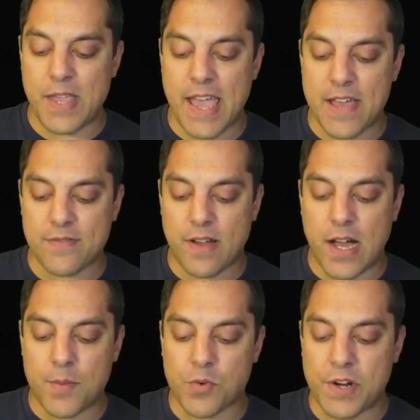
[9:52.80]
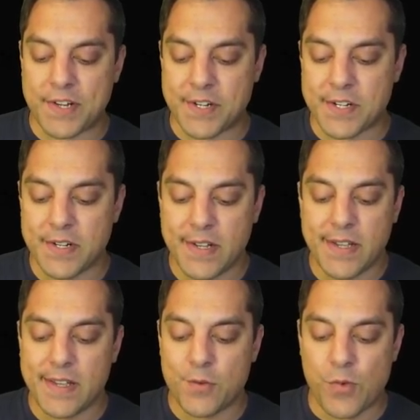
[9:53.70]
have operator,
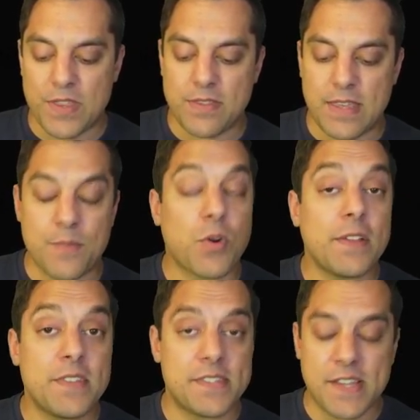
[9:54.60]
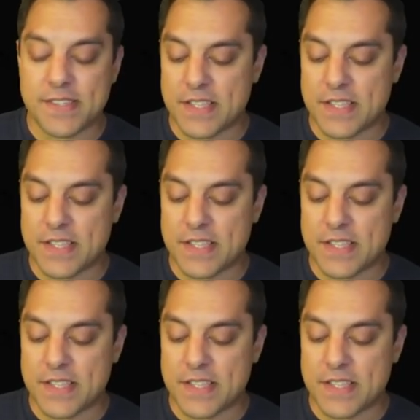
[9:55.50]
with the parentheses,